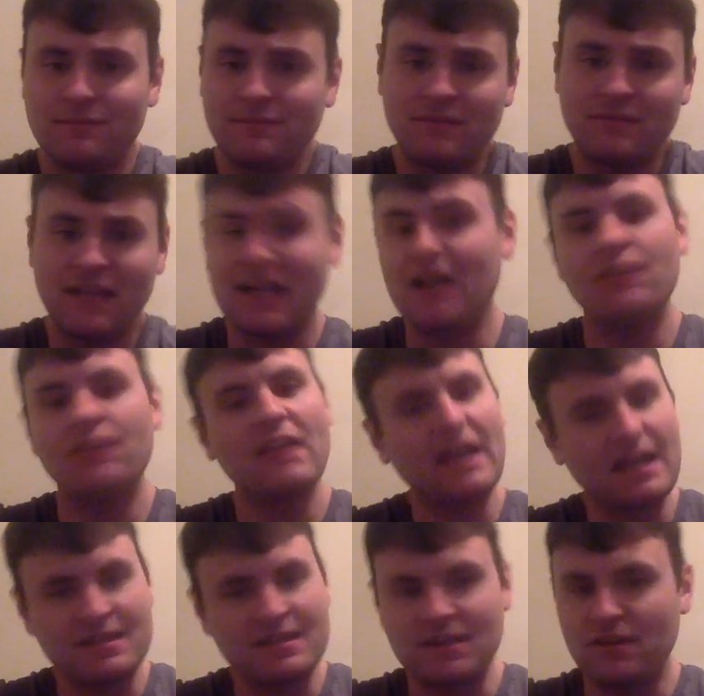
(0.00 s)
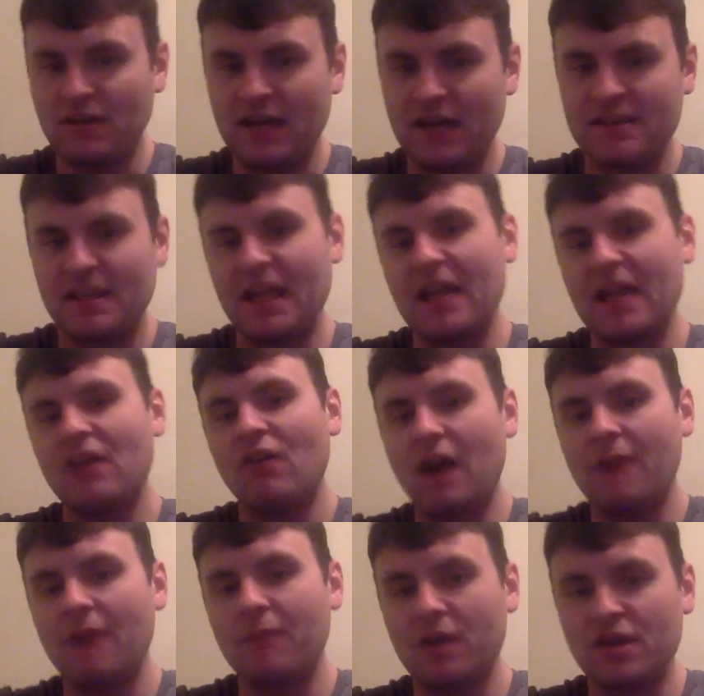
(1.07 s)
Like I said though, guys, the angle
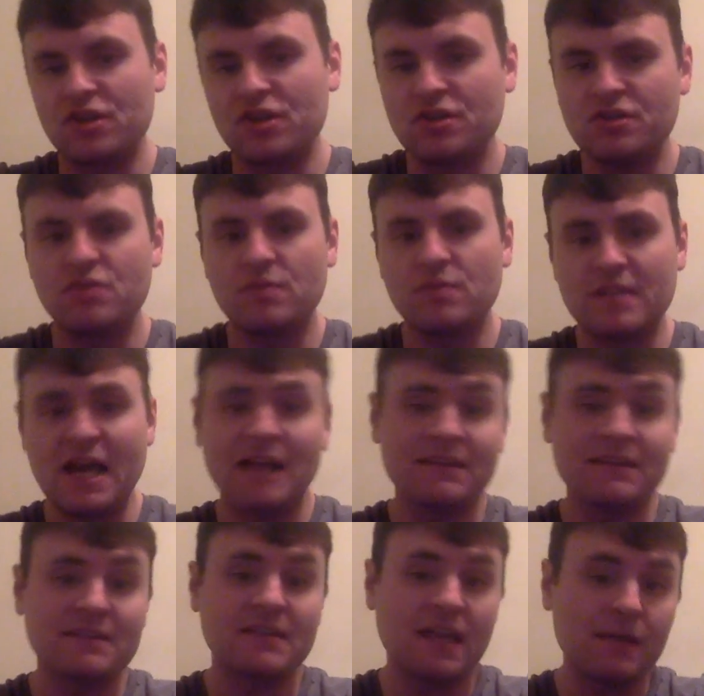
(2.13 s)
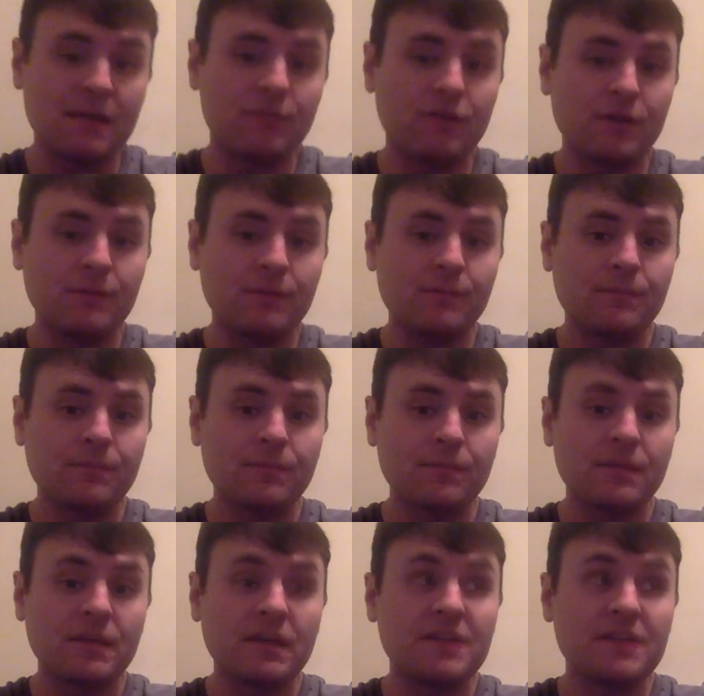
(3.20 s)
I'm gonna choose to attack this game from
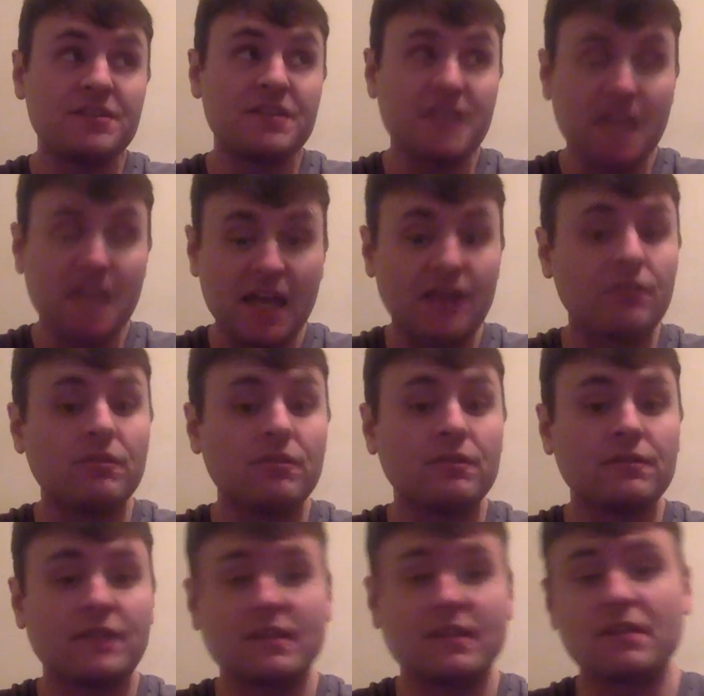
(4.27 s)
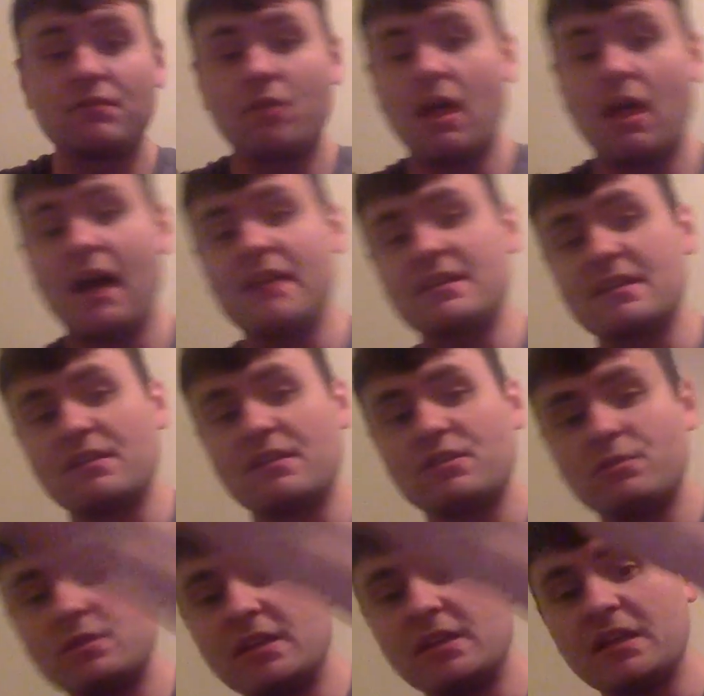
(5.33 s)
is the angle that the Lions get out
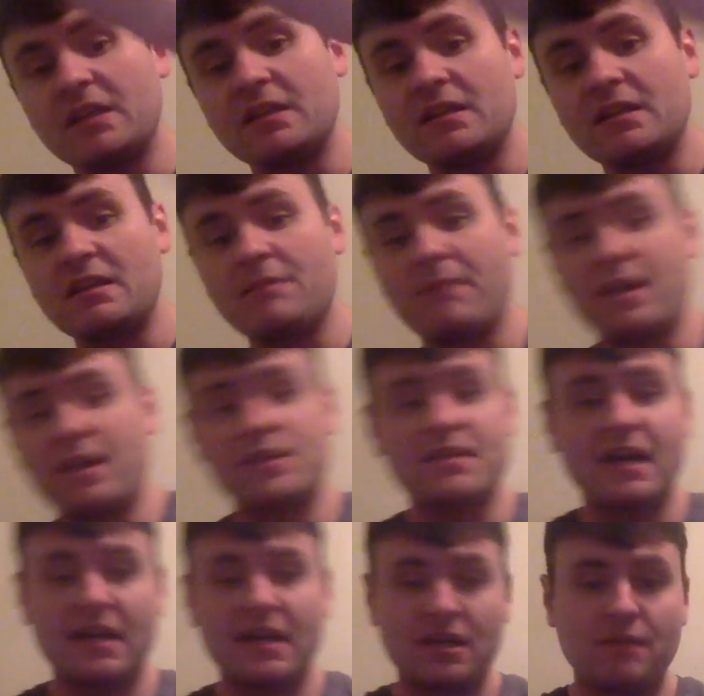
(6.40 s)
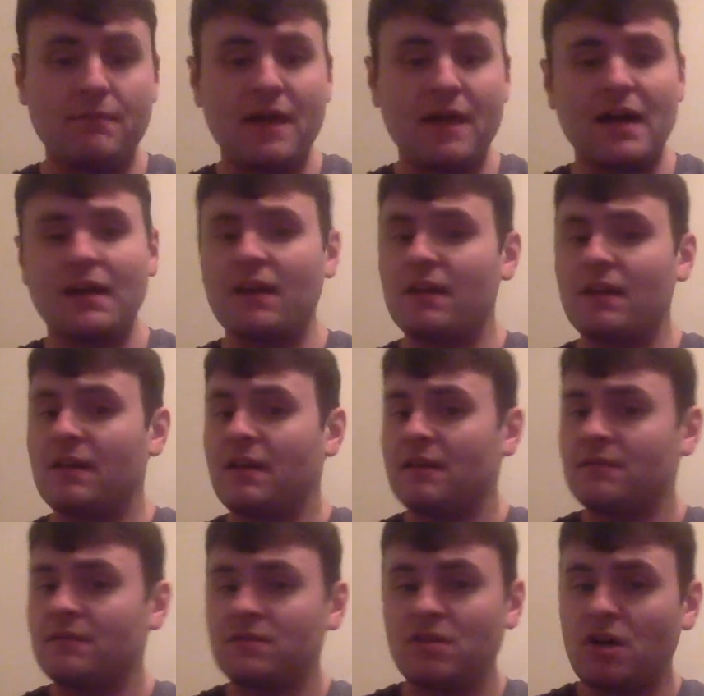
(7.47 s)
to a lead and the Bears got to come back.
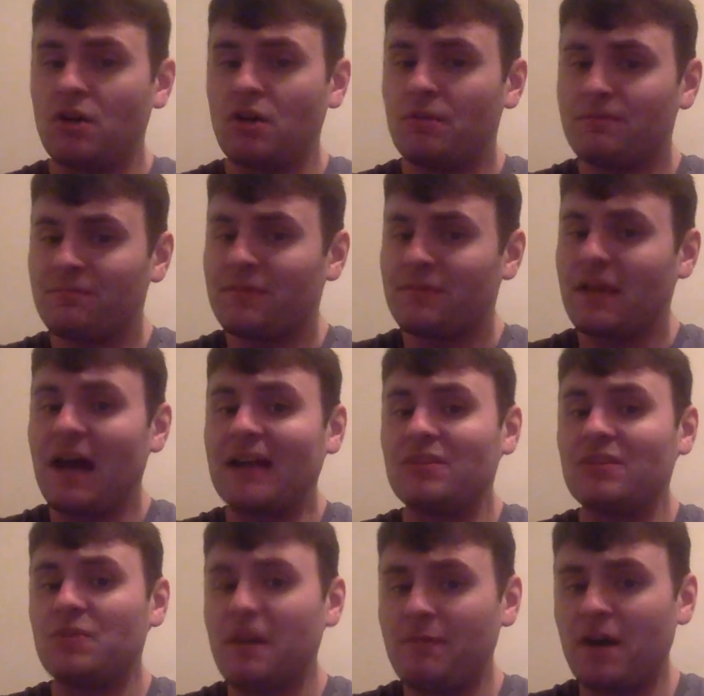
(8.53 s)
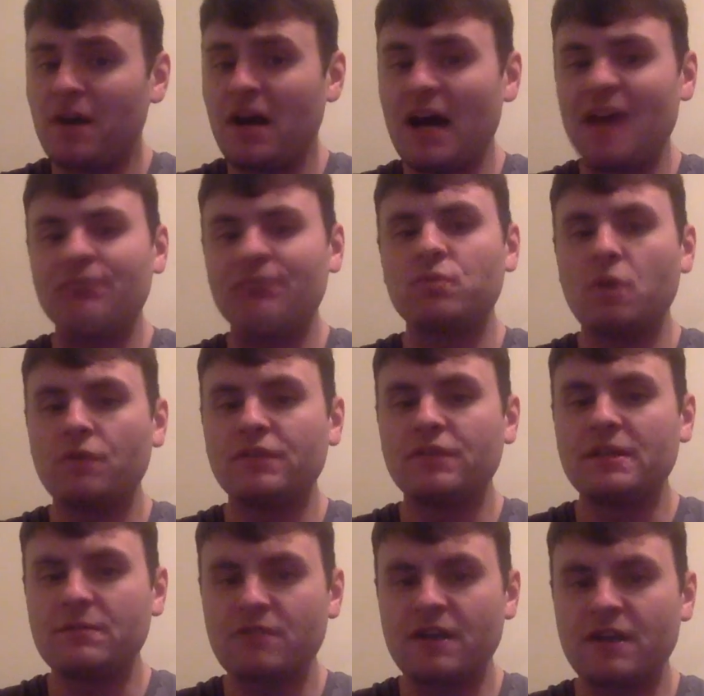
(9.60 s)
So I have 12
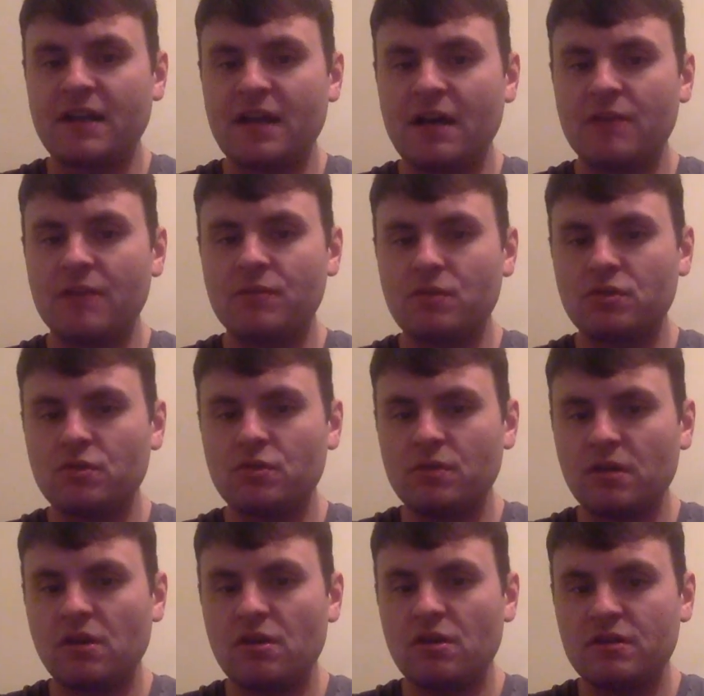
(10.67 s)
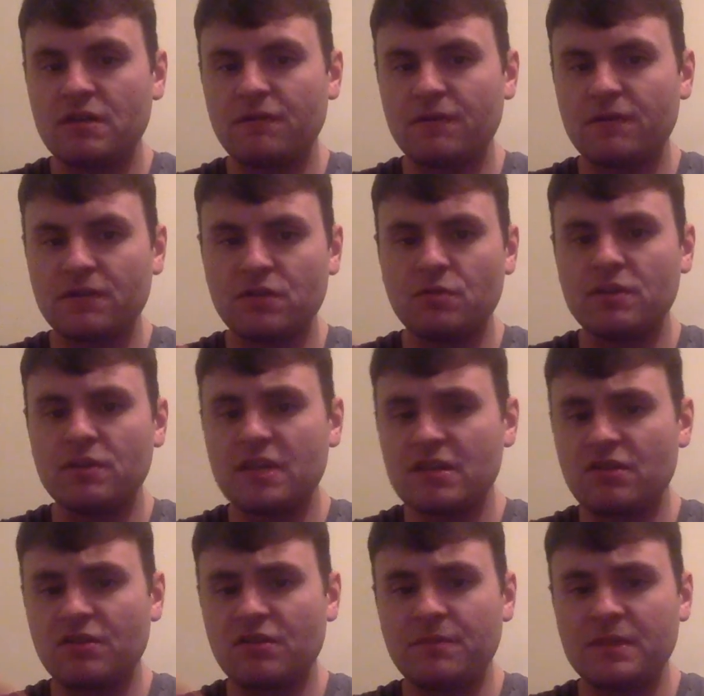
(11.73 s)
teams right now. I'm doing a little different, doing things
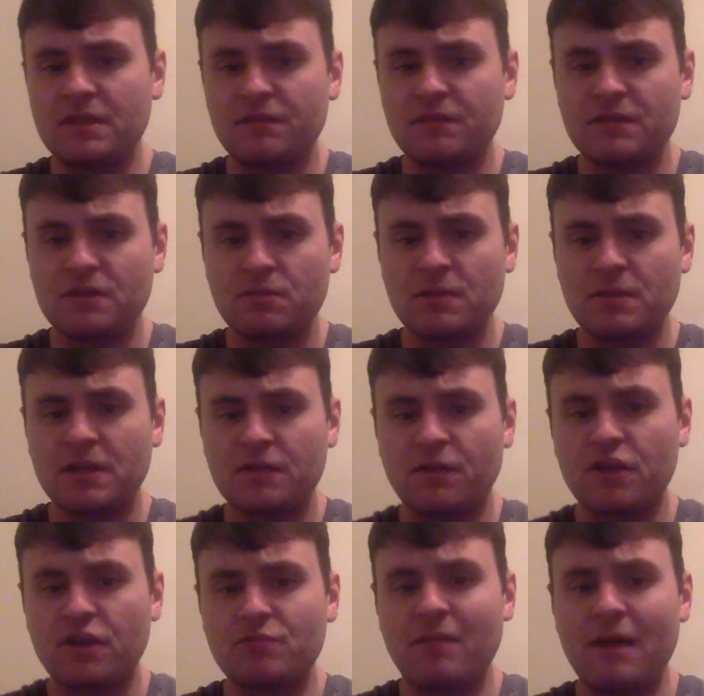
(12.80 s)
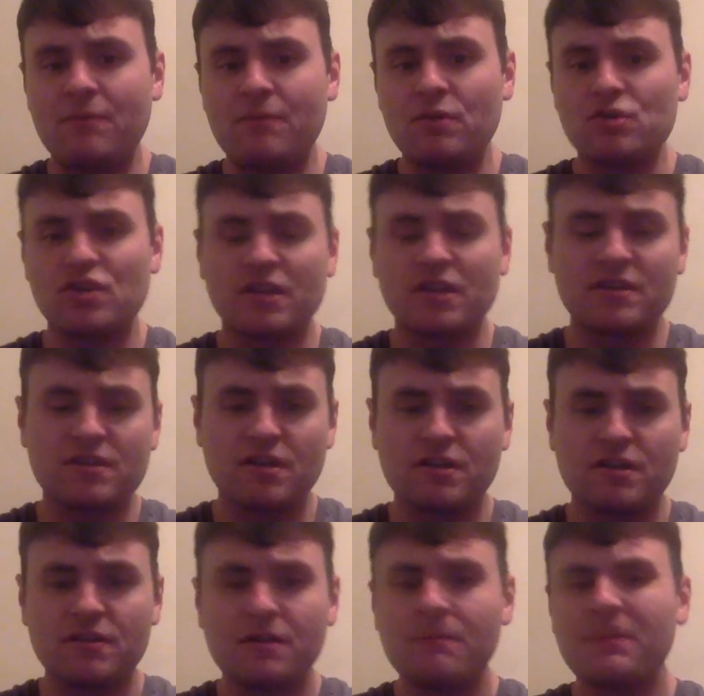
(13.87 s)
a little bit different this week as far as my builds are concerned.